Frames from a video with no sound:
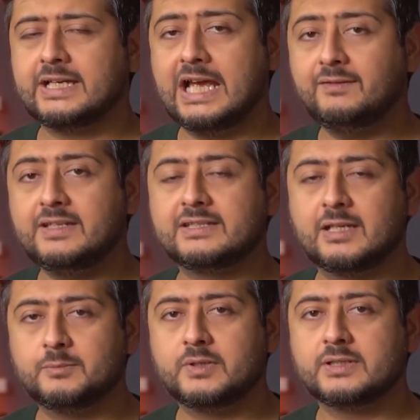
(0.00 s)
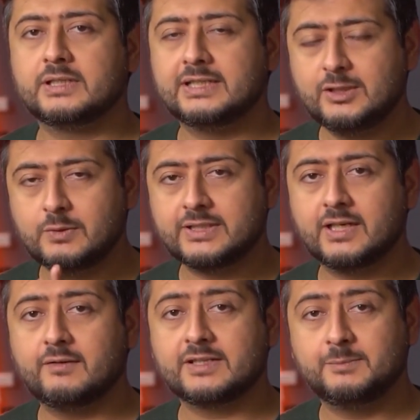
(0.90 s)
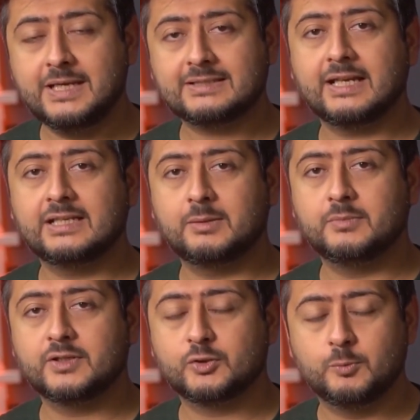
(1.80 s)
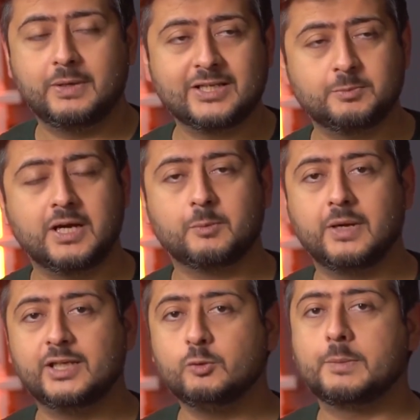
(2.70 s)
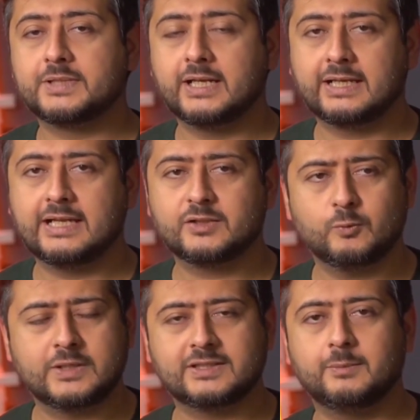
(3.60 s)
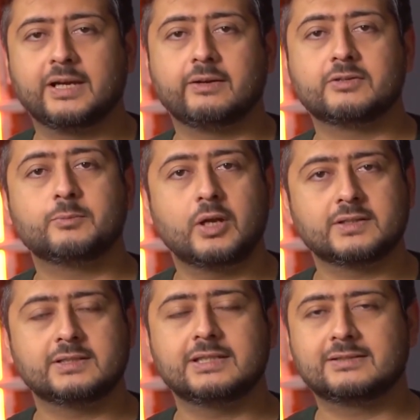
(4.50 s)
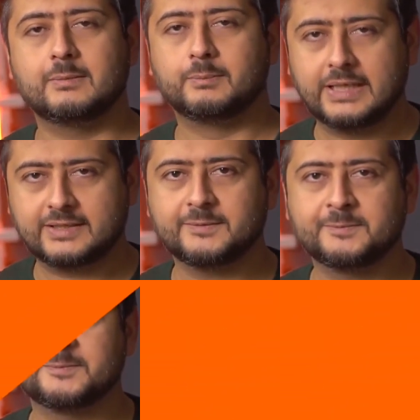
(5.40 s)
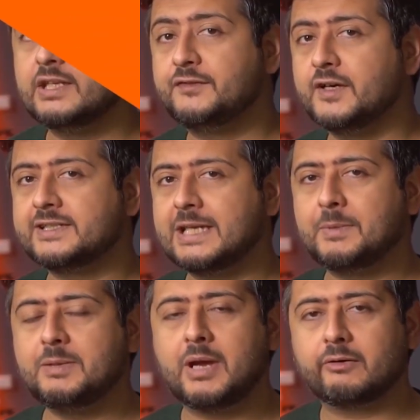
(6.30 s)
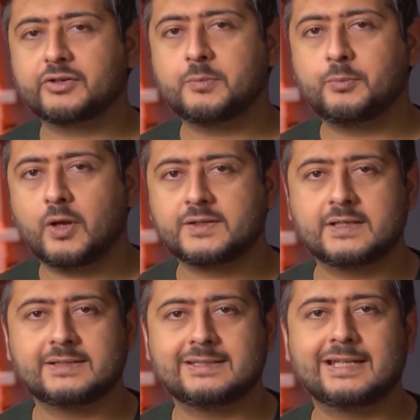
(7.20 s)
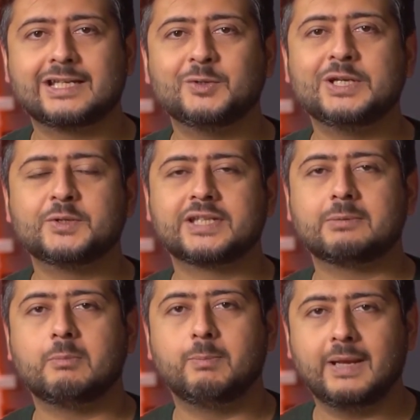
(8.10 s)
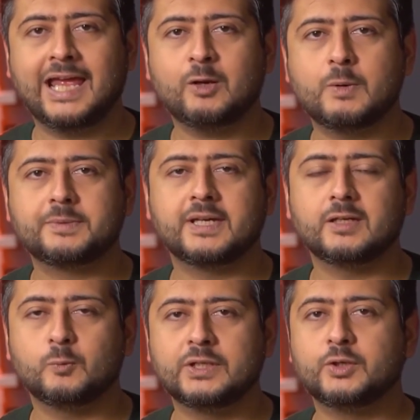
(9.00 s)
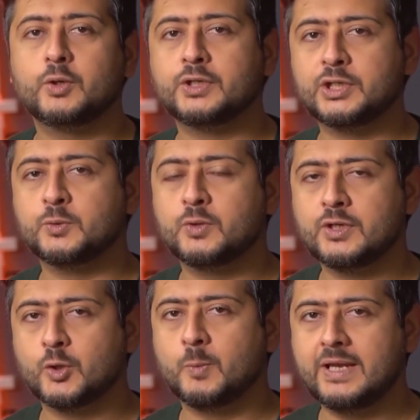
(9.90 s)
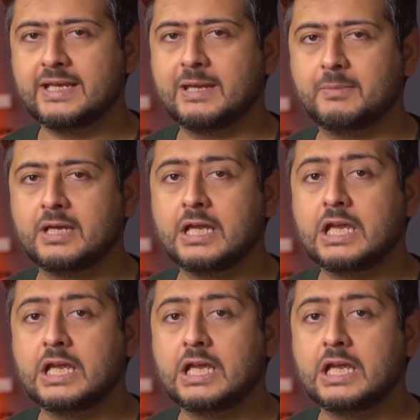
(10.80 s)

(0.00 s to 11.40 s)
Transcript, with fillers: I have these numbers, these will serve as baseline numbers to benchmark my new website against once the migration process is complete. The first step in the migration process is that you need to set up a blank website with your new domain name.